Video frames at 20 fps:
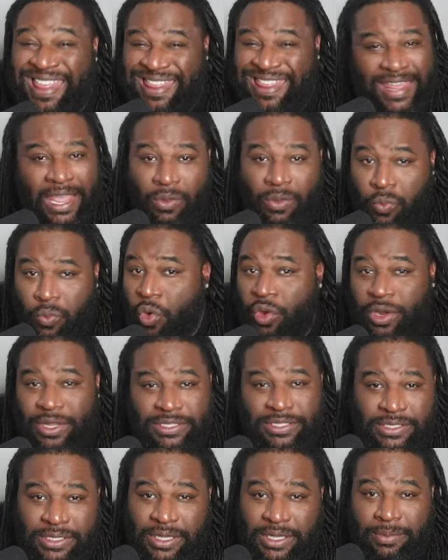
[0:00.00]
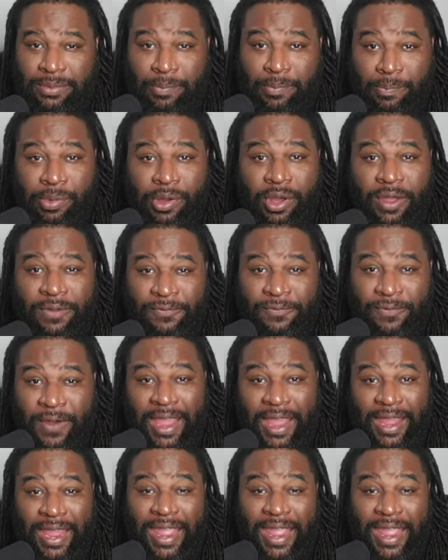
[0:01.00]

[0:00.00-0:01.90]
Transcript: They want to see Bud fight.